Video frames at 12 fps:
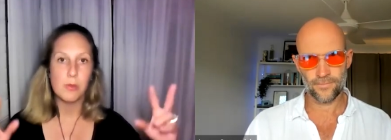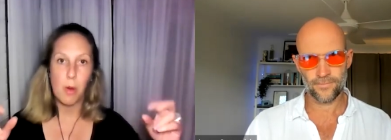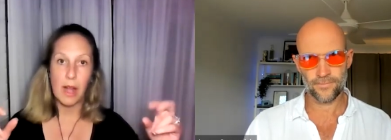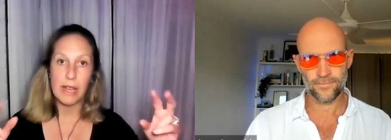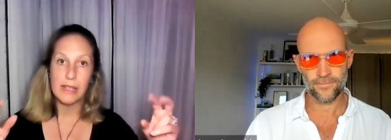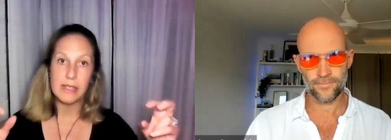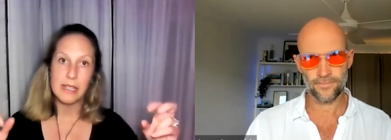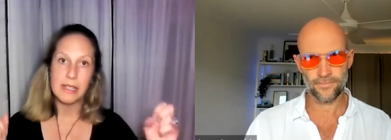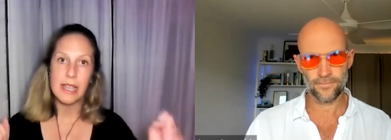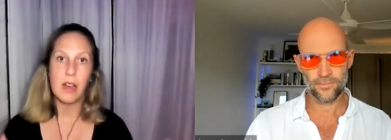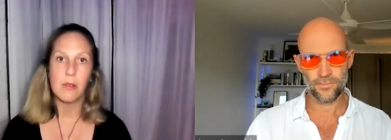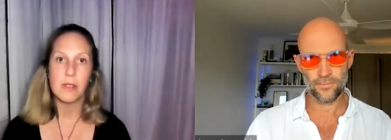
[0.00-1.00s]
Speaker 1: winding
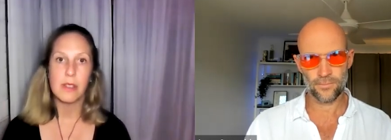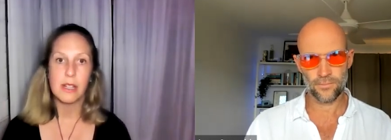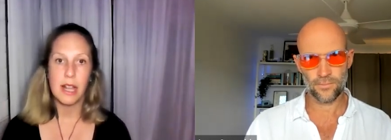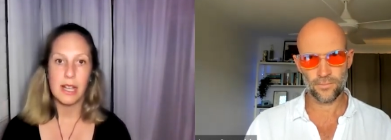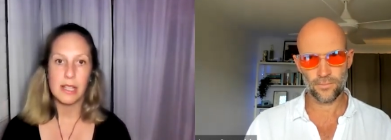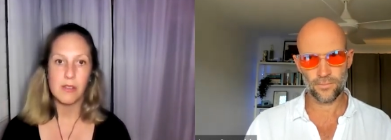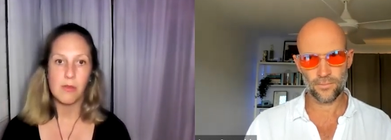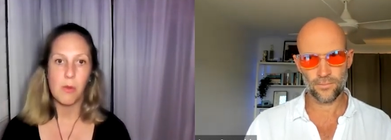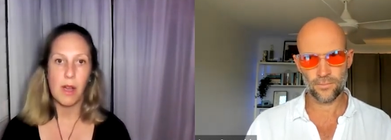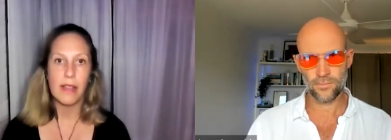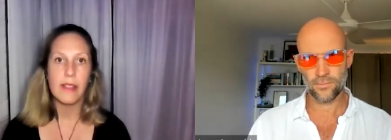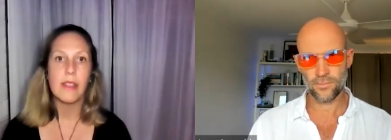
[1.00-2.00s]
down with a glass of
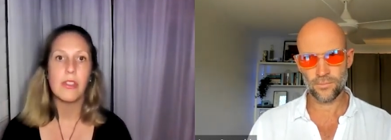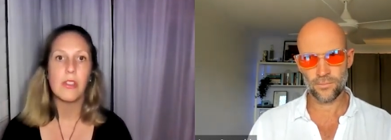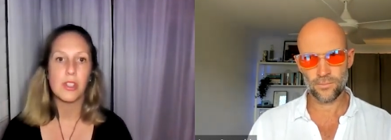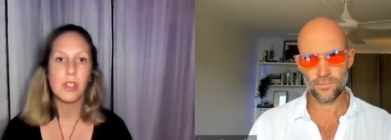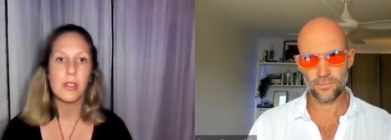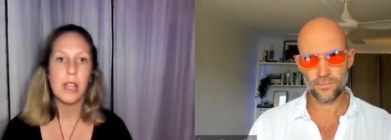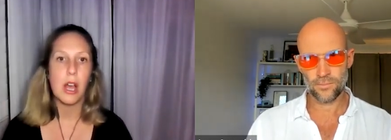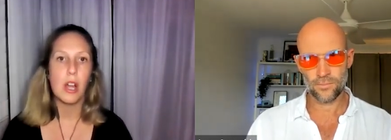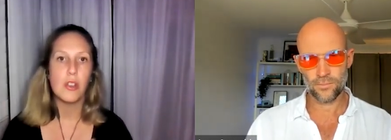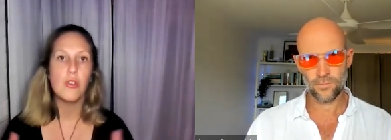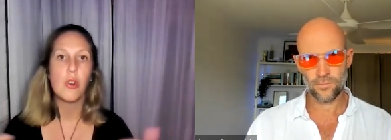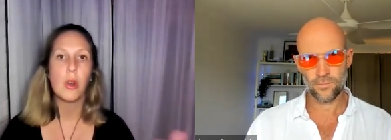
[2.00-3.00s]
wine, there's an,
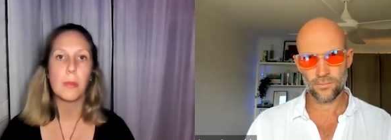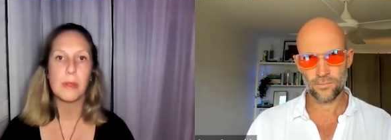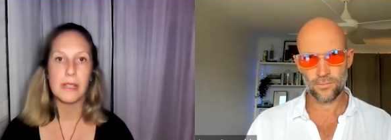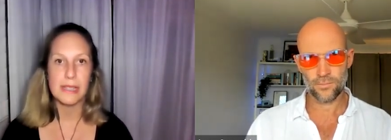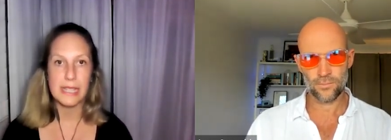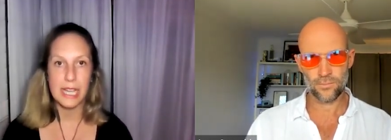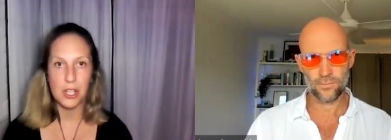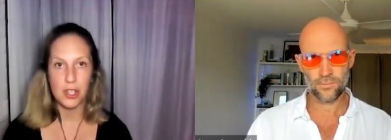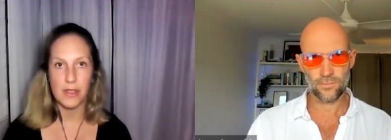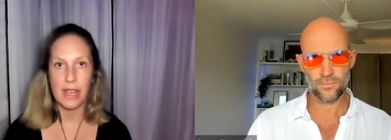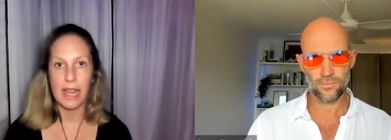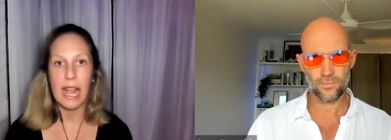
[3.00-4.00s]
a
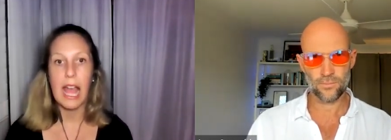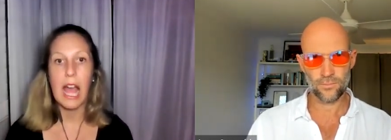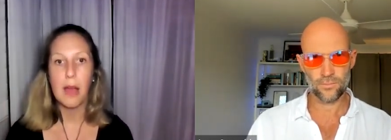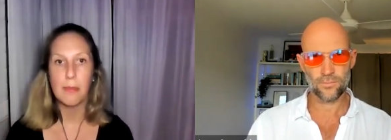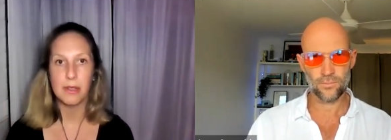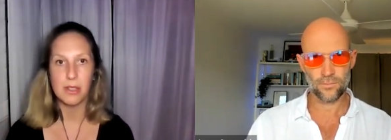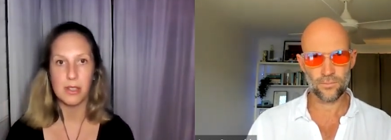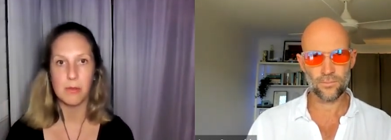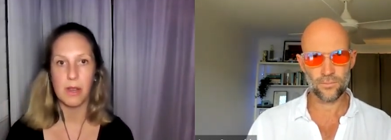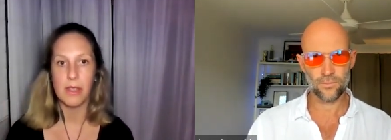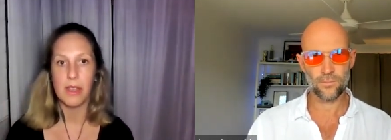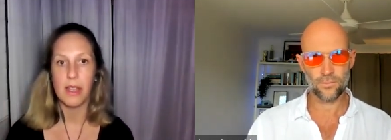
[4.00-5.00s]
normalization that happens
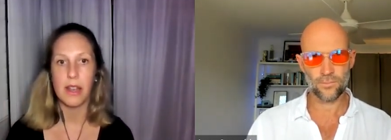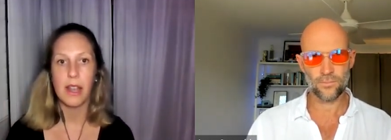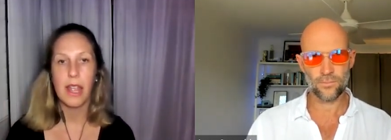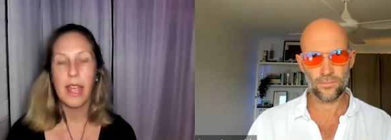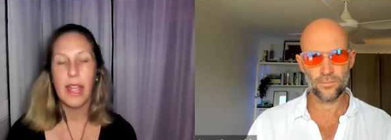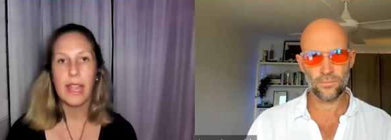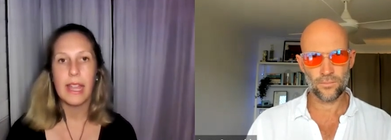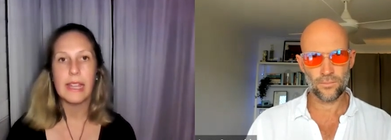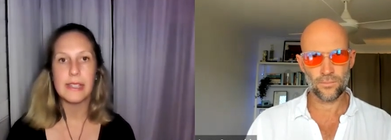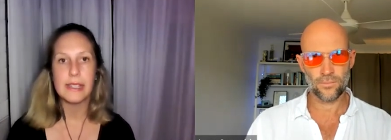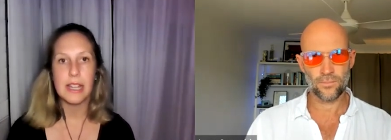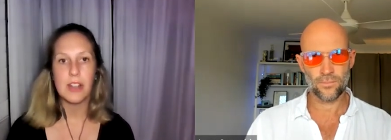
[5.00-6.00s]
with it,
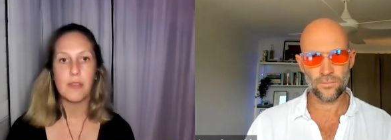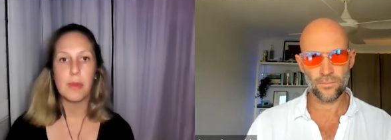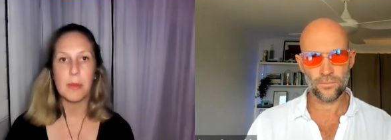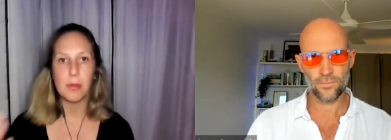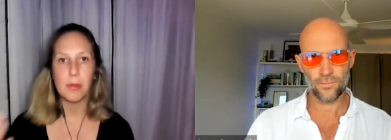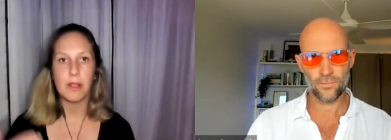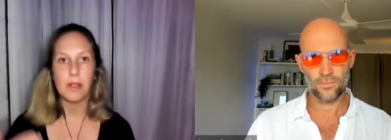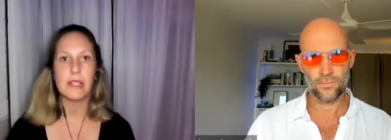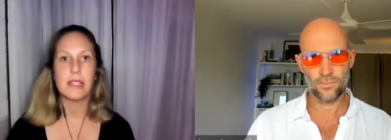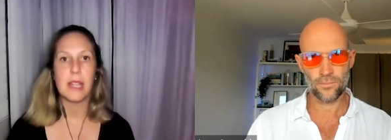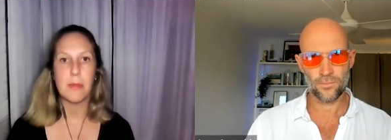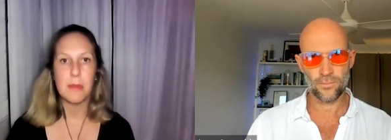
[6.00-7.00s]
instead of people
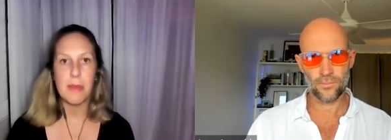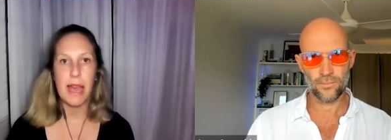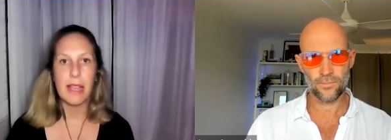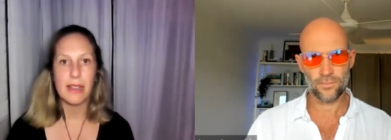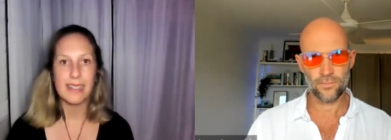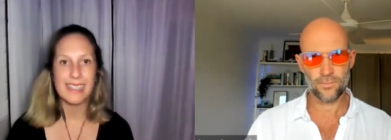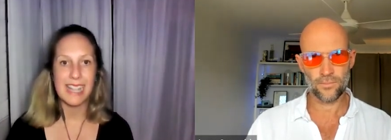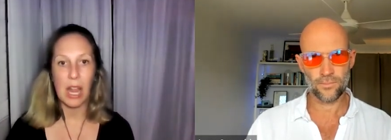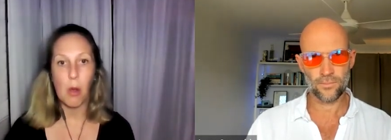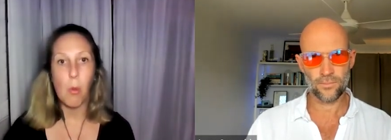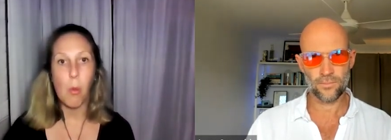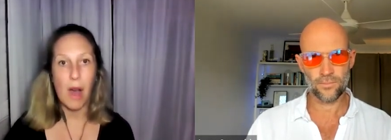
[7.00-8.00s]
really stepping back and
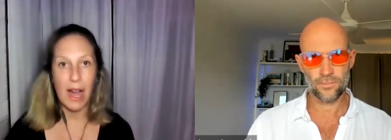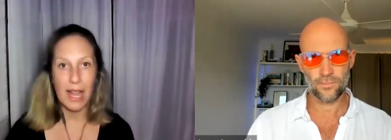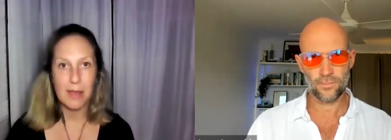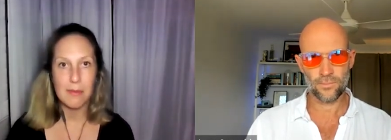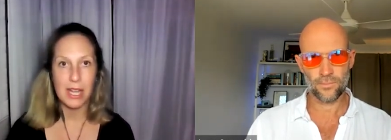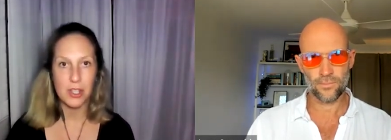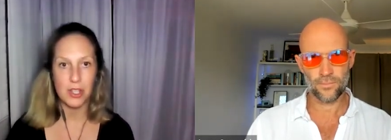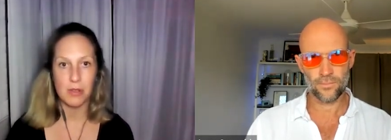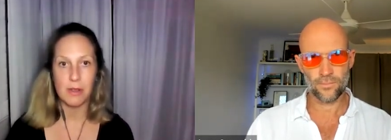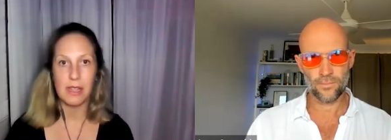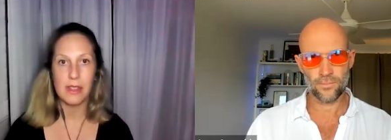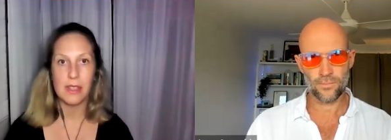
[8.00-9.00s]
saying, why am I
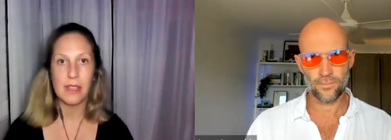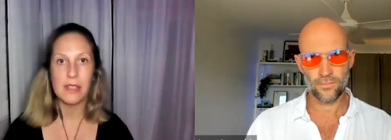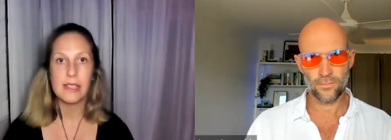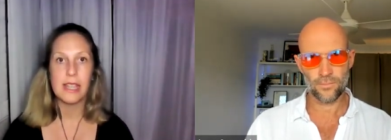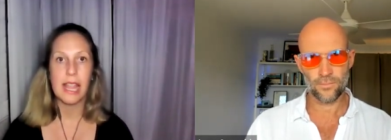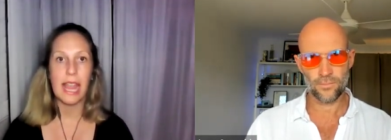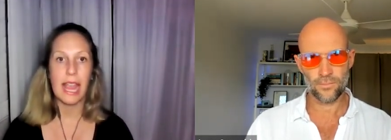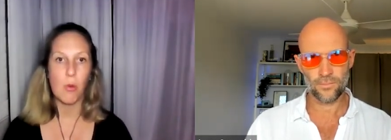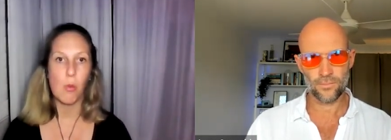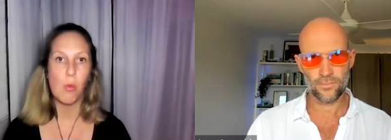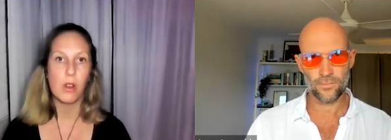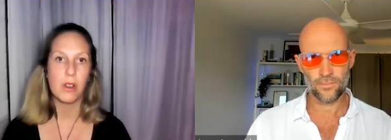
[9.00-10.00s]
doing this?
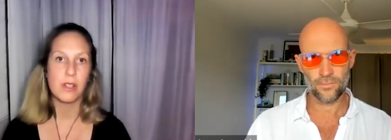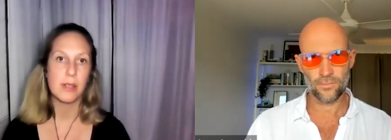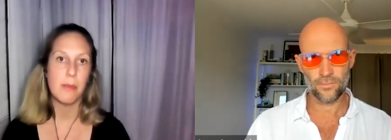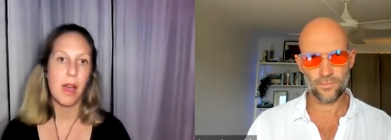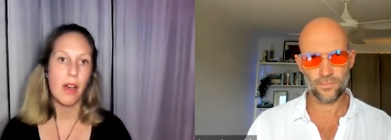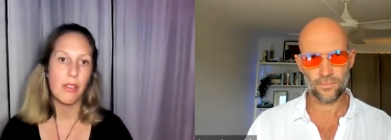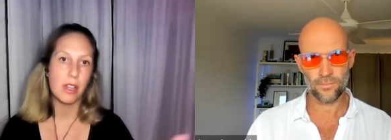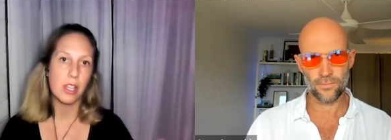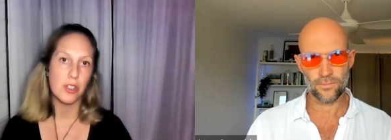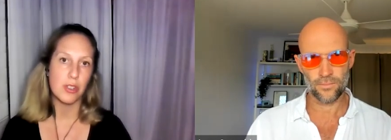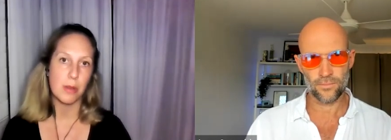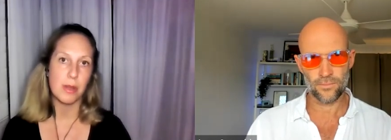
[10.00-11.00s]
And what are some other
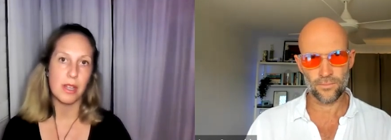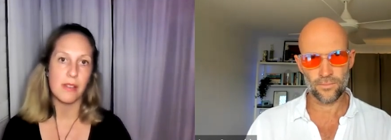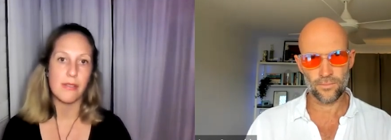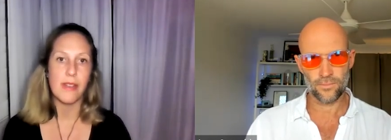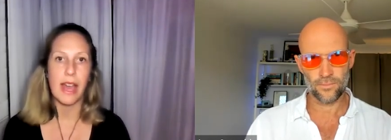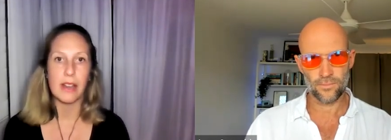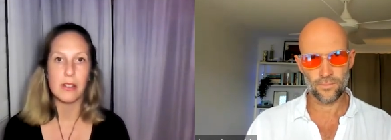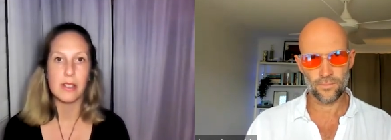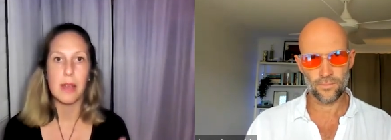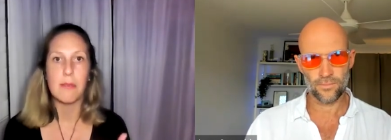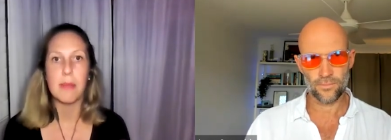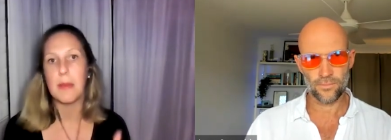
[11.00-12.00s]
contributing
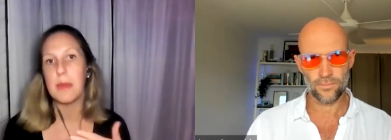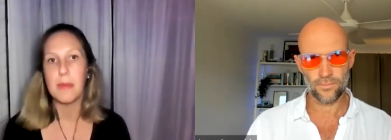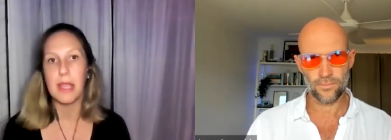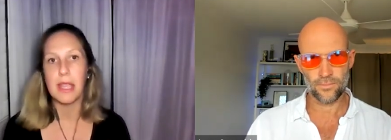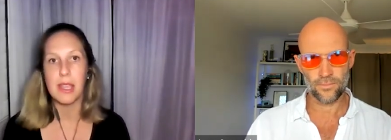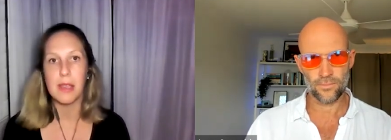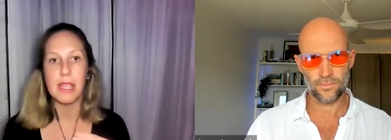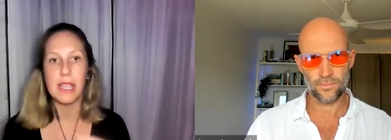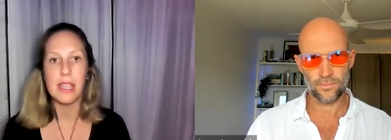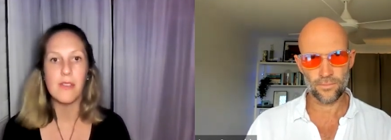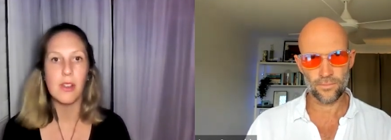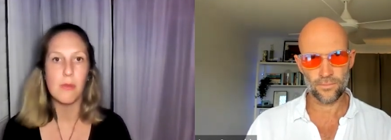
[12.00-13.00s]
factors that may be making
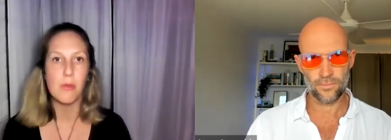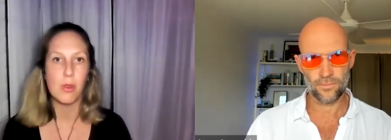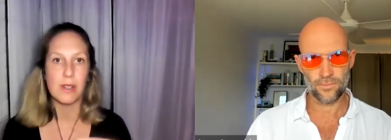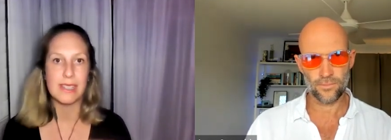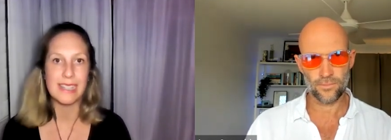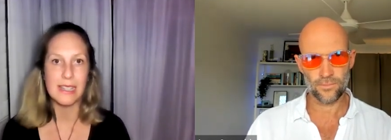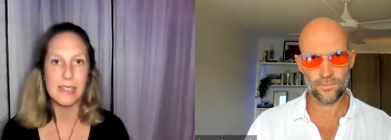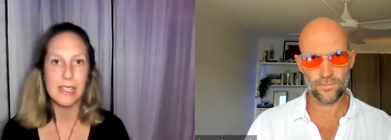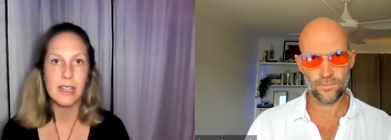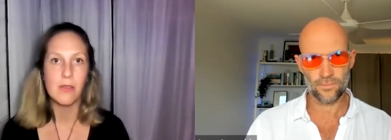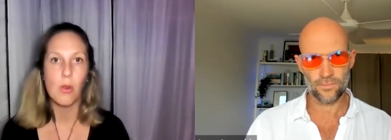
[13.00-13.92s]
me even more sensitive